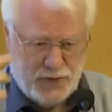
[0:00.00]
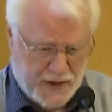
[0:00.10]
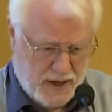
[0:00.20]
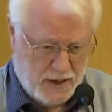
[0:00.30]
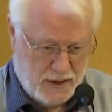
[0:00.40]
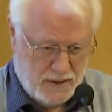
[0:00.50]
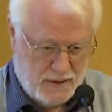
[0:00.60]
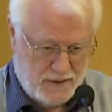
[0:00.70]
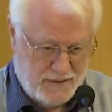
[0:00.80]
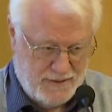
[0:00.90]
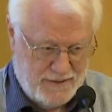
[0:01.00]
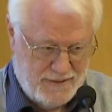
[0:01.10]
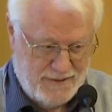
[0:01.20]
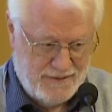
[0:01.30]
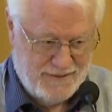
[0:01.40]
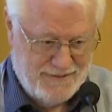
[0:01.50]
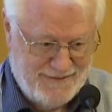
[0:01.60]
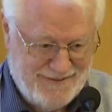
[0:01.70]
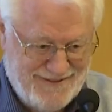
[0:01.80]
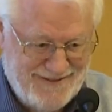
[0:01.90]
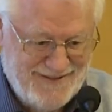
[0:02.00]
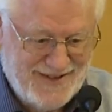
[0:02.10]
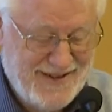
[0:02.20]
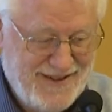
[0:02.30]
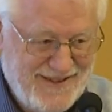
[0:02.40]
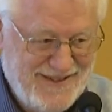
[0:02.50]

thing. Yeah?